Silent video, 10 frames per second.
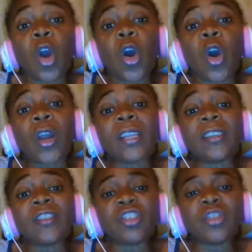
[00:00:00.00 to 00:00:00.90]
all of
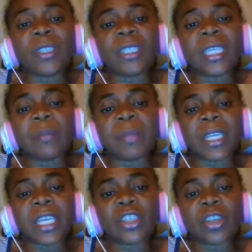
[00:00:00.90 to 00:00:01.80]
these children taking
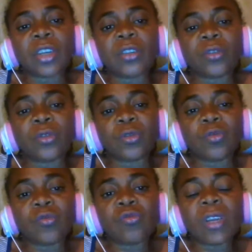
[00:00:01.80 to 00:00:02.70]
medications to
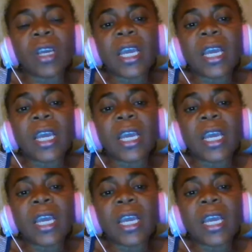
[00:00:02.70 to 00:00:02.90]
school,